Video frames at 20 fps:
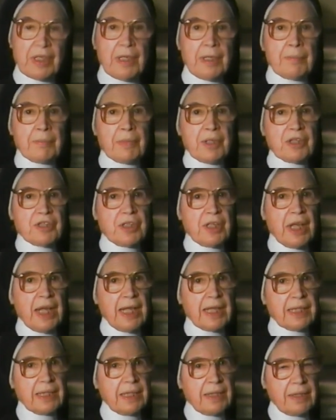But she
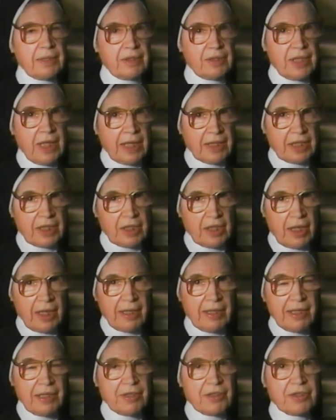had, she had the
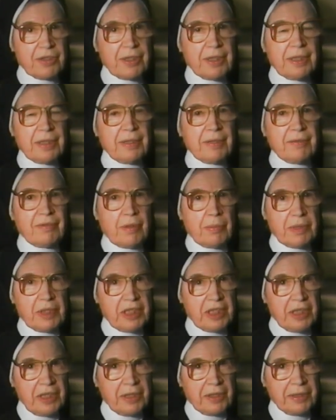knowledge from
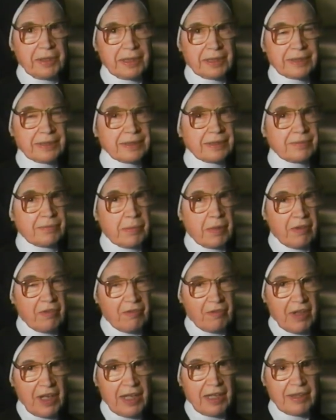interior, from her
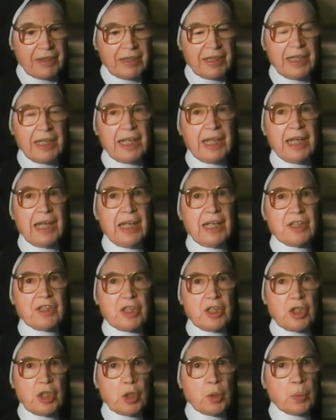faith, and
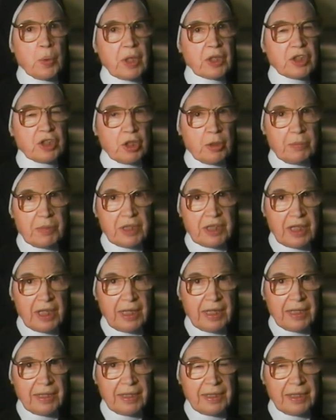she knew what should be
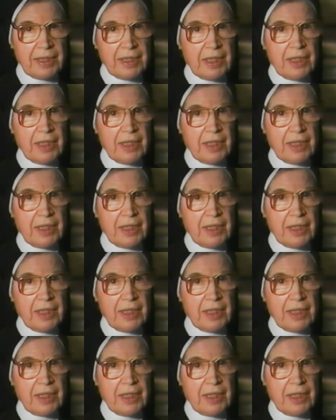done.